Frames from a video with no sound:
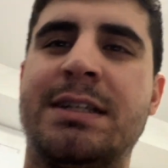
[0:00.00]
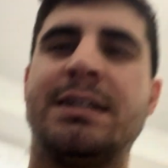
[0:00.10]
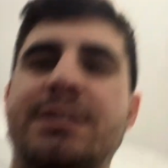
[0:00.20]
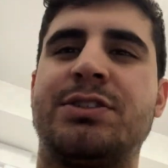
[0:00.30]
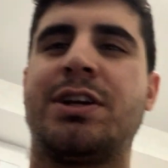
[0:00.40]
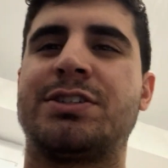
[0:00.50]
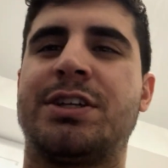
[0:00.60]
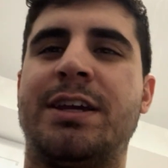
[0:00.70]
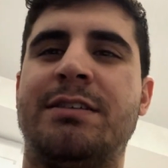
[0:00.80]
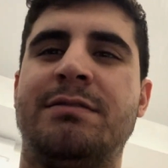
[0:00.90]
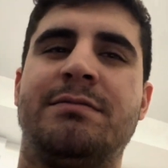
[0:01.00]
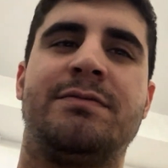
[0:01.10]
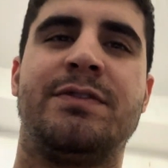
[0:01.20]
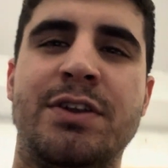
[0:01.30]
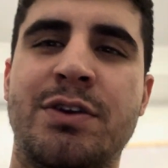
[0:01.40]
it's Josh again,
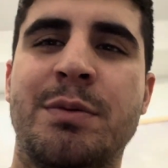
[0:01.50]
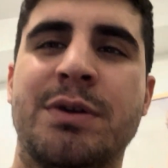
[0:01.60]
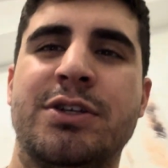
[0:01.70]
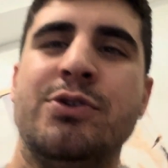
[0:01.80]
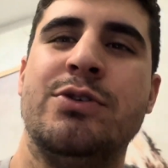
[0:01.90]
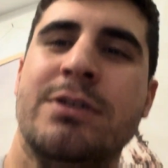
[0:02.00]
video number 2.